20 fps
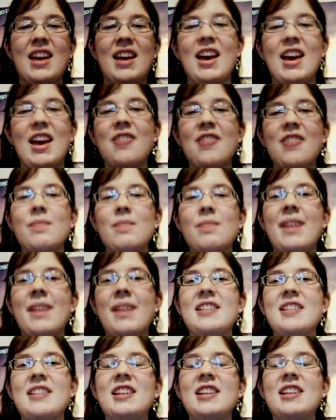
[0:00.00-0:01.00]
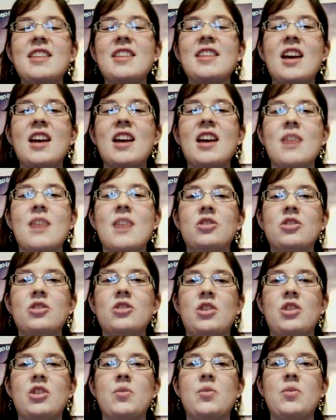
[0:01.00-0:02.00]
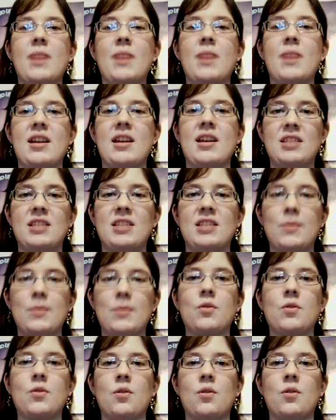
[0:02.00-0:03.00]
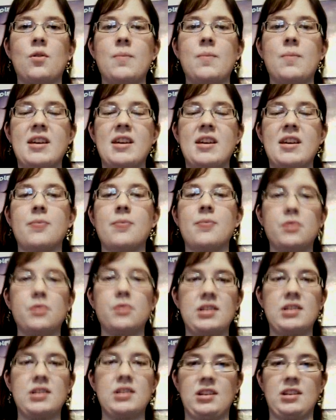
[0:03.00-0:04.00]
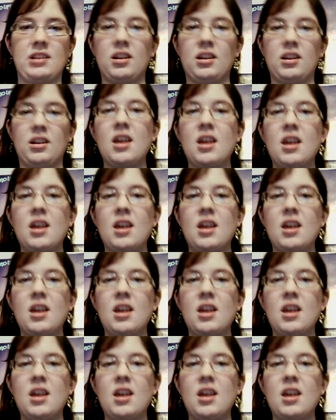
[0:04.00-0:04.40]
Hey everybody, today I thought I would show you my typical makeup routine.